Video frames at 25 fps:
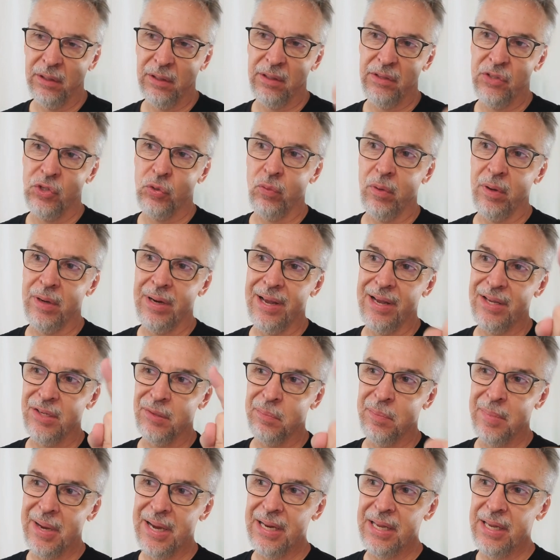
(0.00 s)
is doing
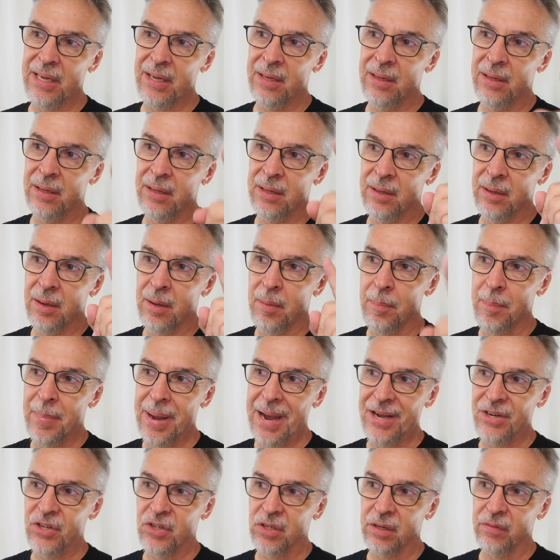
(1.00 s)
as many
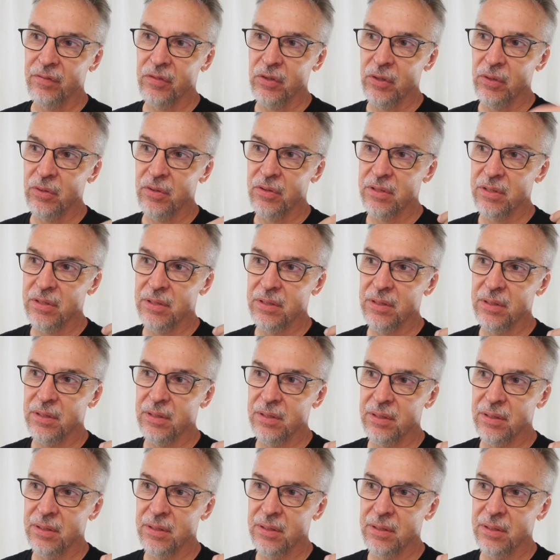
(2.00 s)
magic reviews